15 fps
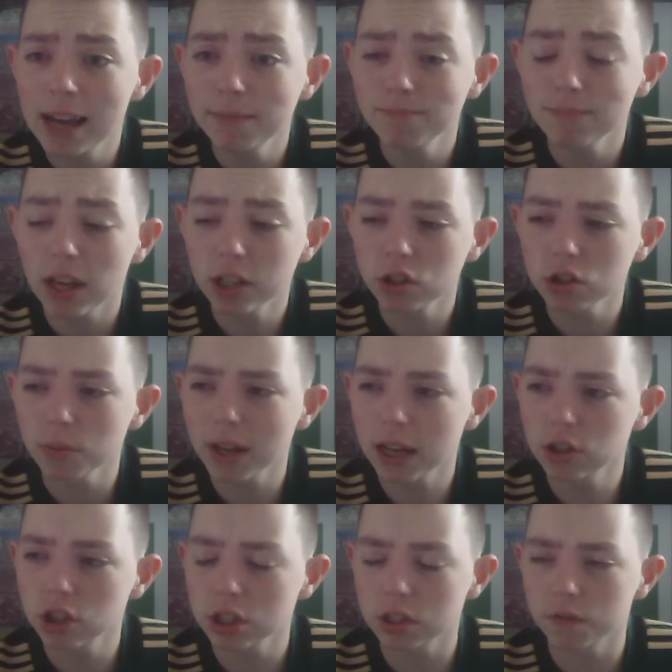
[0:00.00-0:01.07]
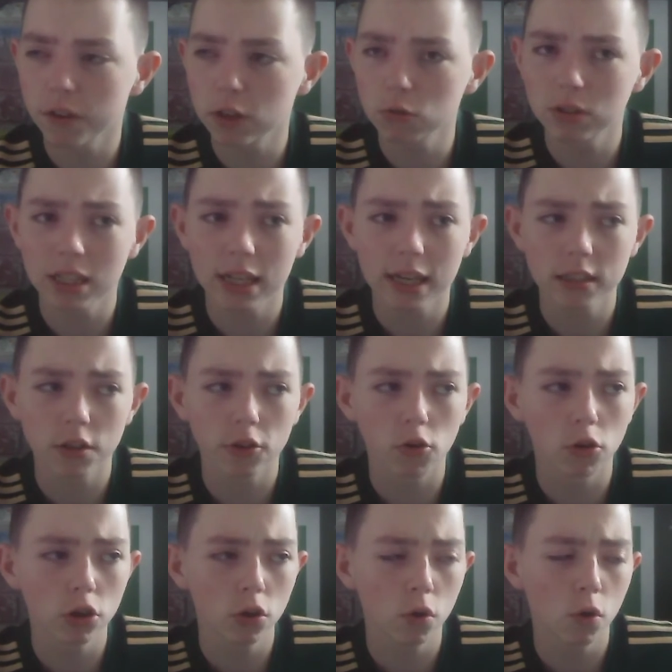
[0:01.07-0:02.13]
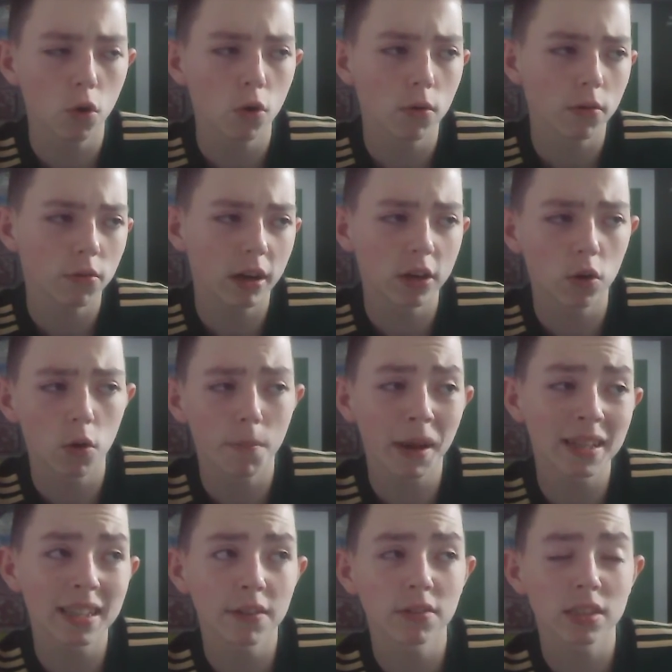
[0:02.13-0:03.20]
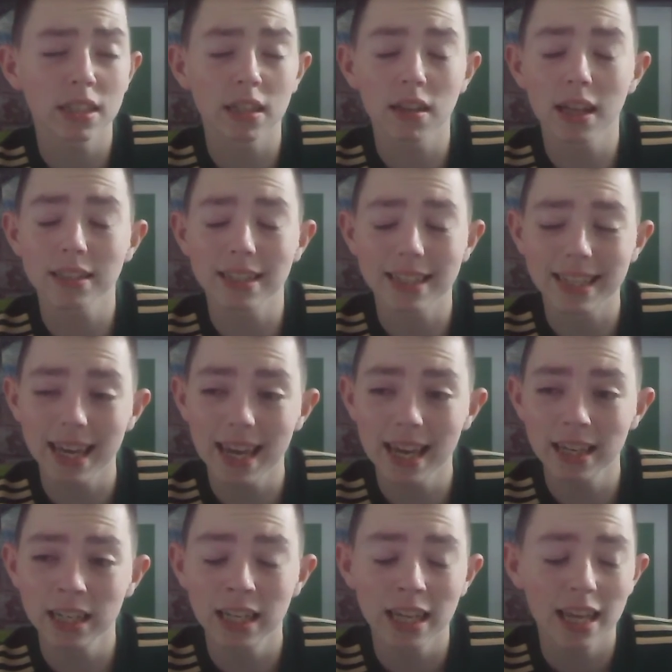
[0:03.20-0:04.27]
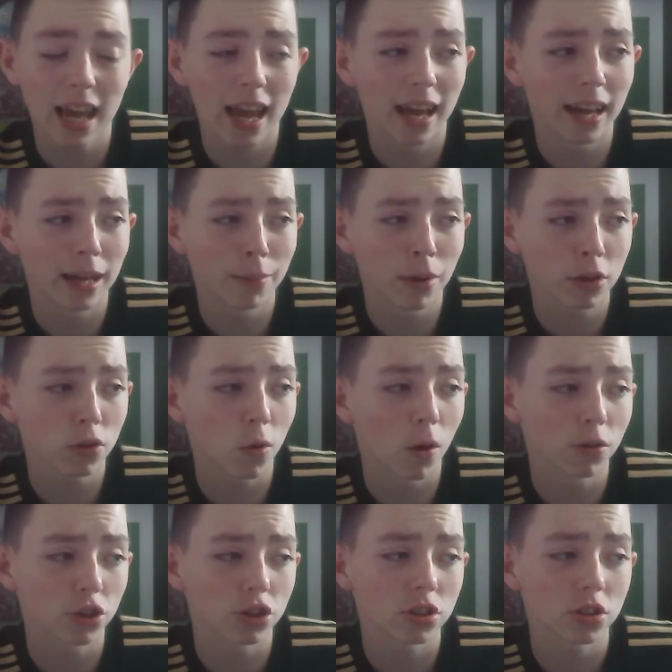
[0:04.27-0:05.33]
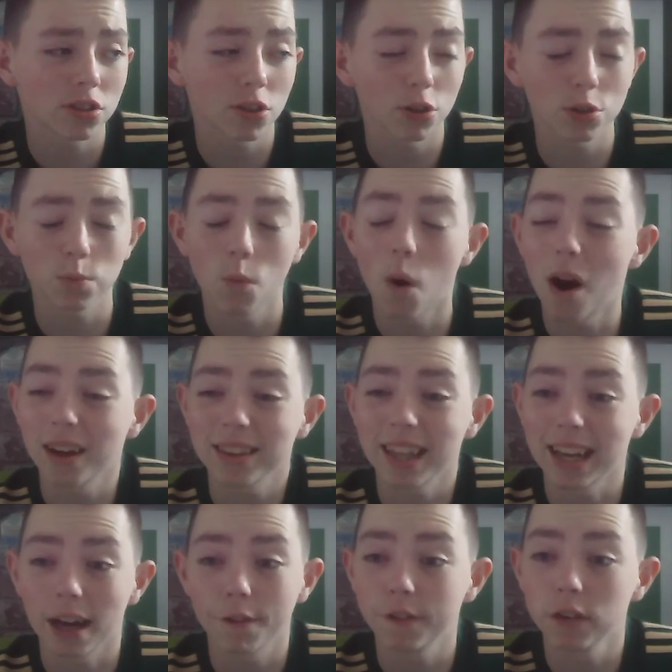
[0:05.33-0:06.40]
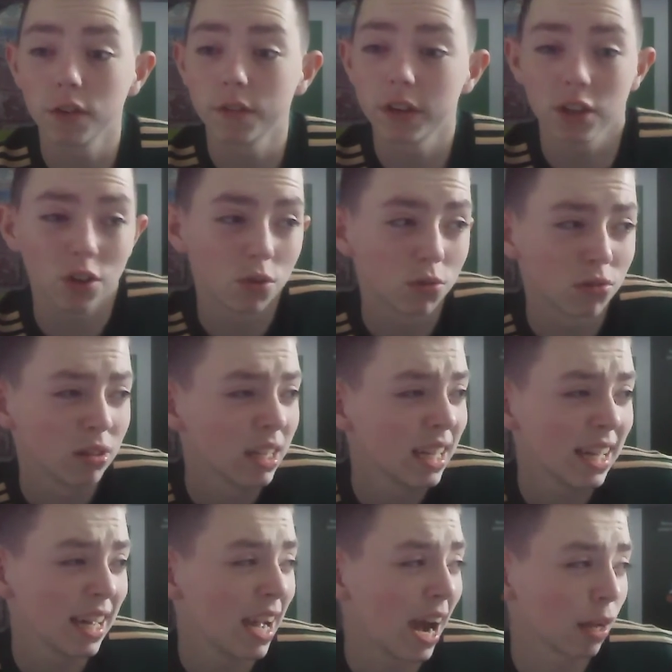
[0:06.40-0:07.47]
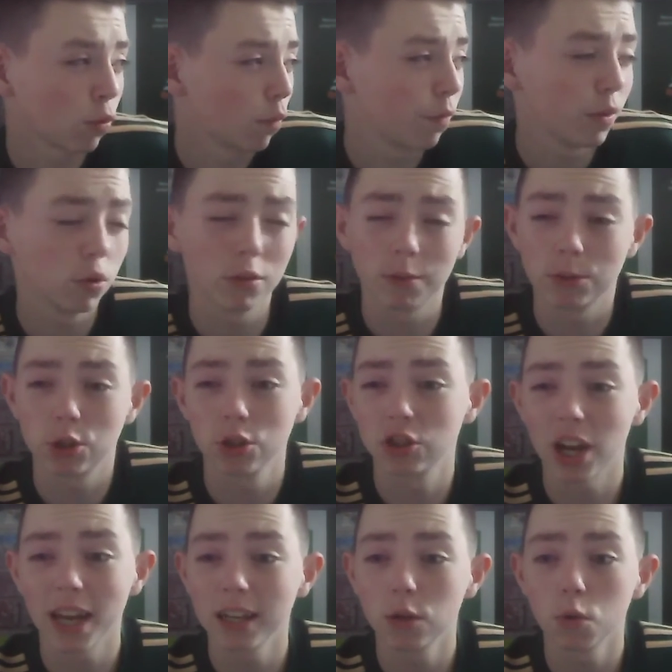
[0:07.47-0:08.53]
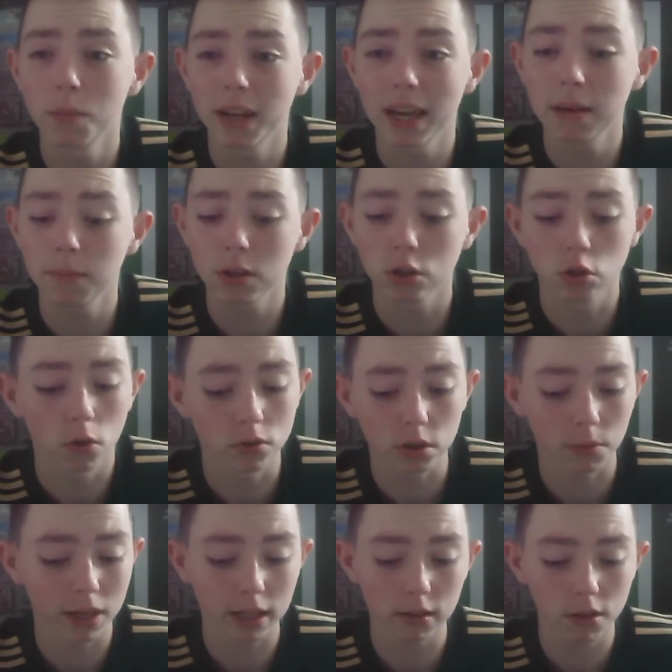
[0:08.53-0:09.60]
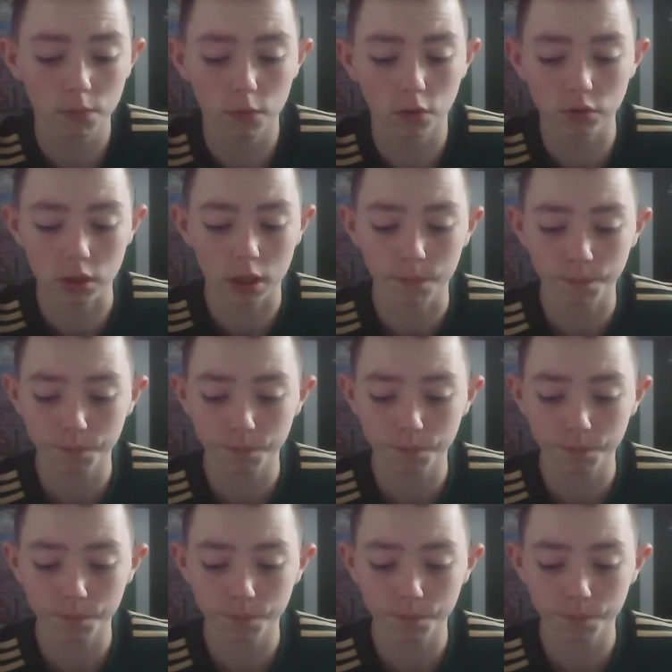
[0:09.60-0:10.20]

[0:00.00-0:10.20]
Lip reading: It's just a wee interesting video today, guys. I thought, you know, why not? Ben Davies getting linked again. I thought I'd just discuss what I feel of it, you know. I don't feel like we should try and go him again, because obviously we're getting linked, obviously